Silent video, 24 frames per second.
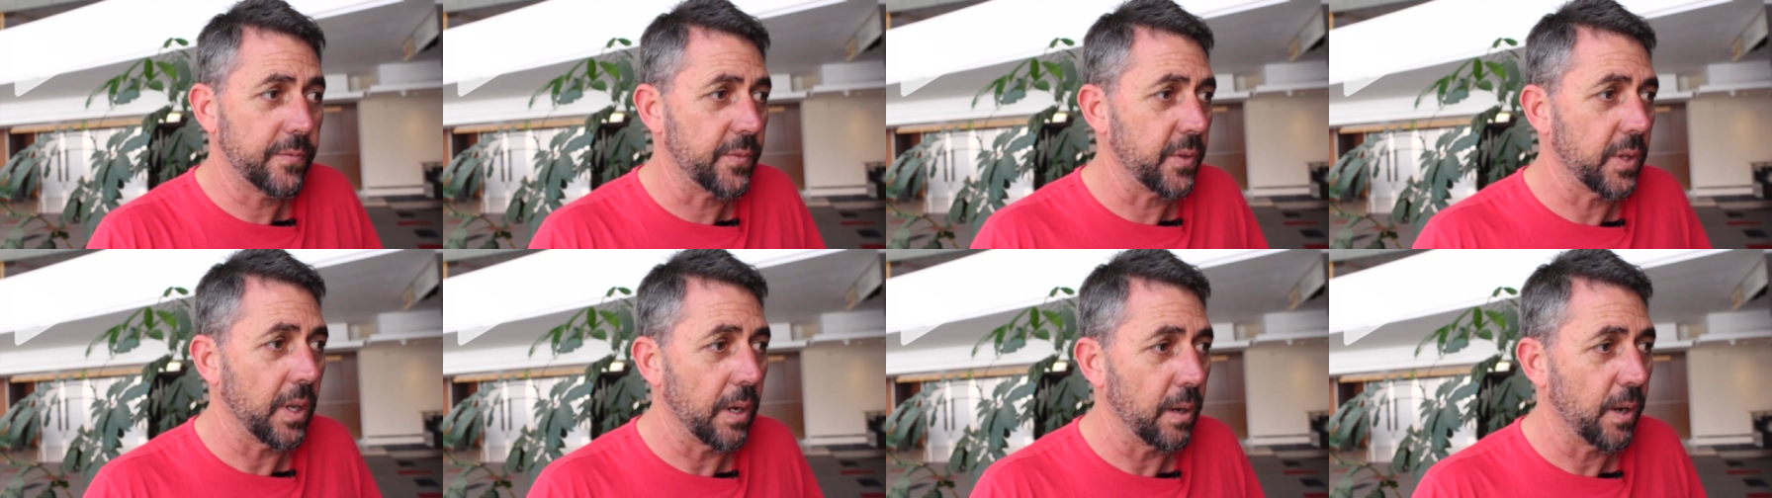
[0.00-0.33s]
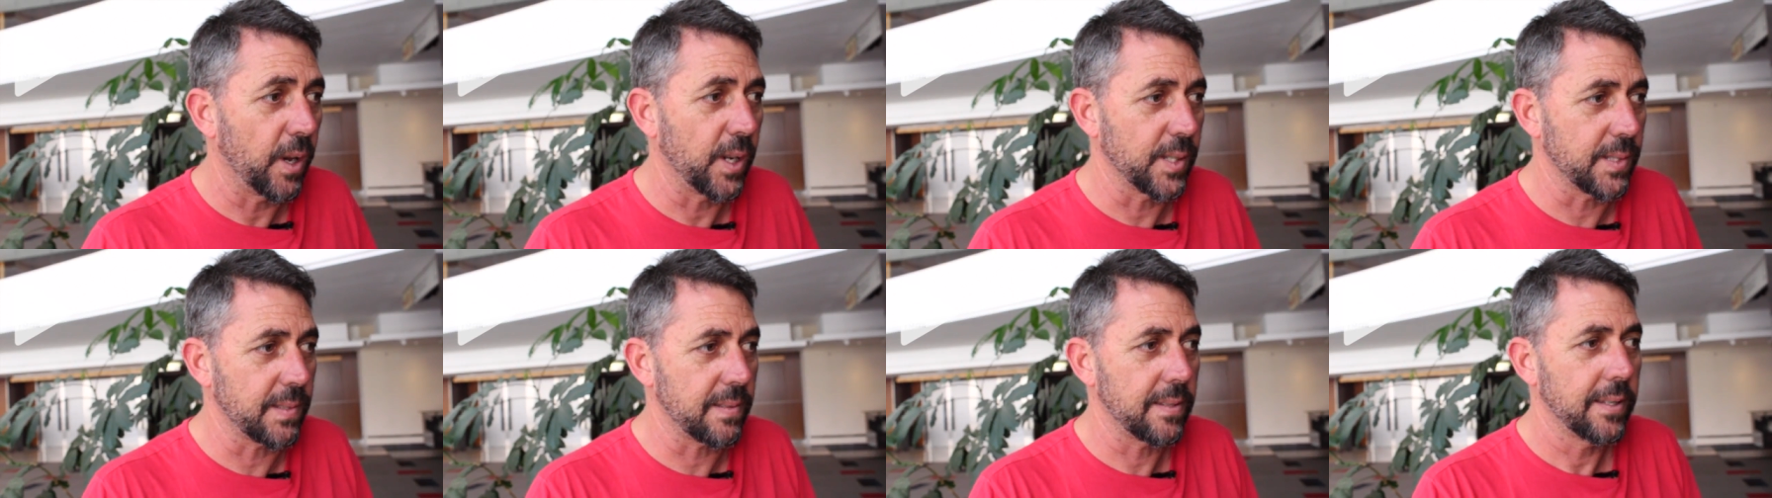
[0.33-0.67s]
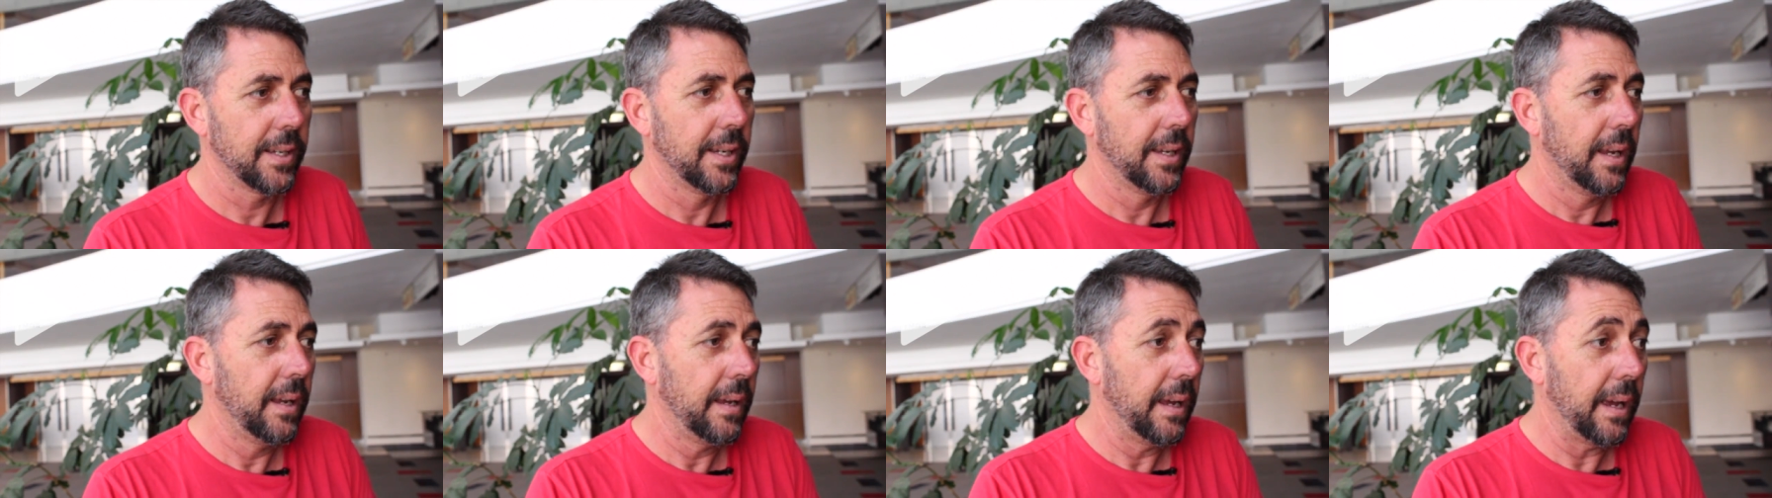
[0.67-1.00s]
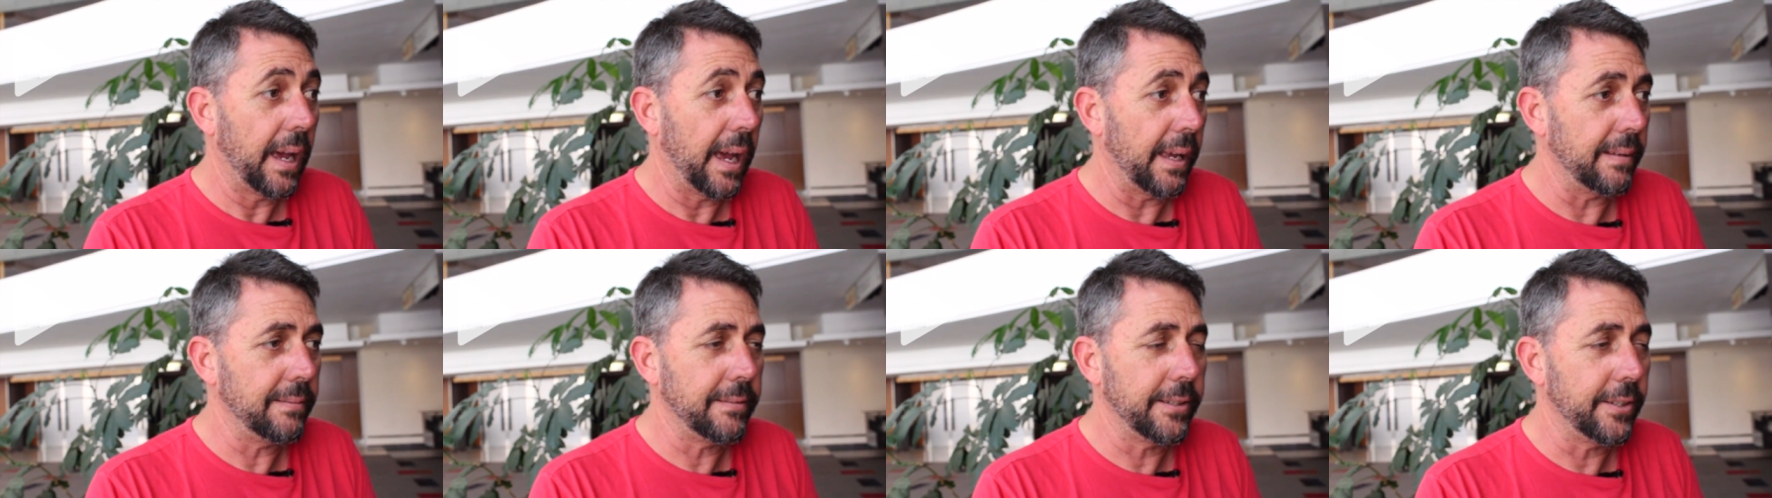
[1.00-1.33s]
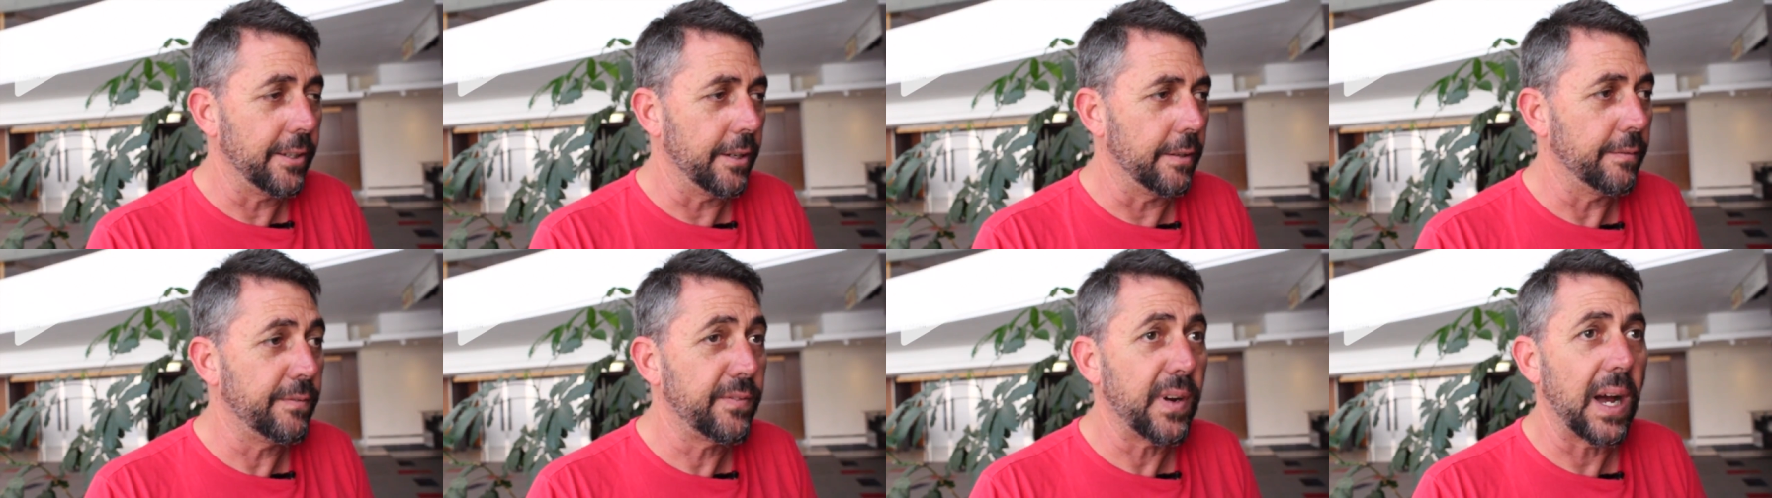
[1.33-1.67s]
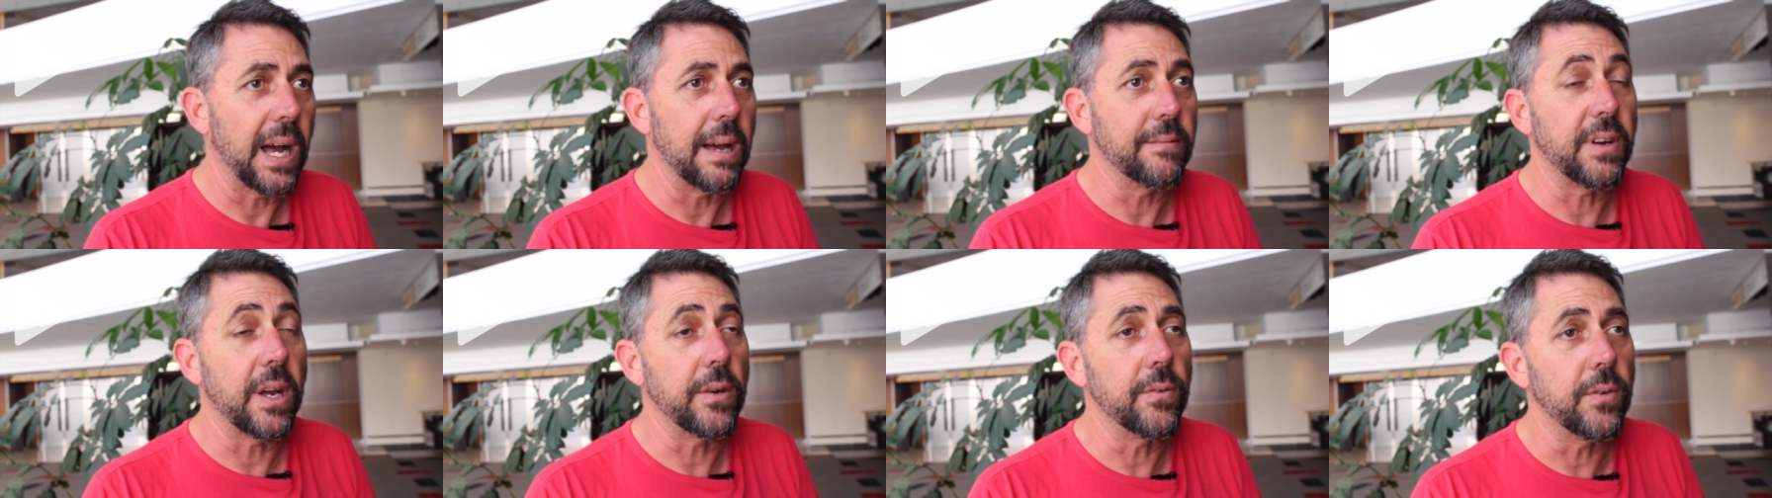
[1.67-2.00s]
for the last, you know,
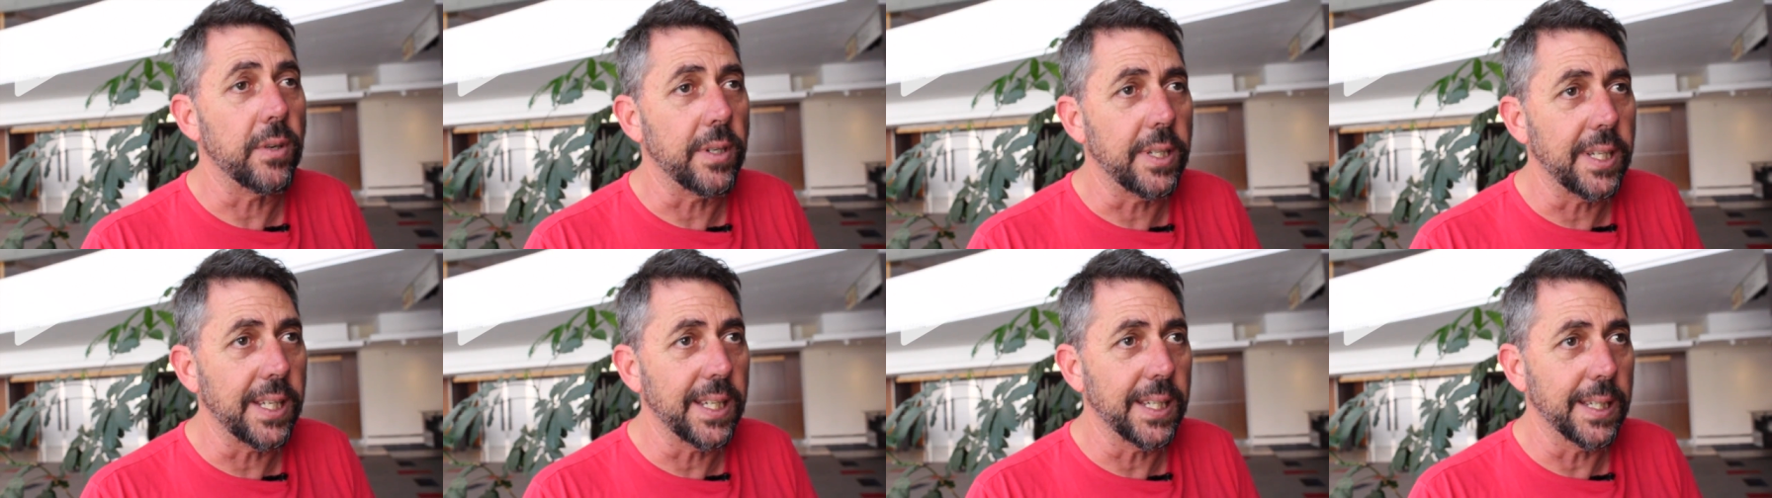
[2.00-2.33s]
500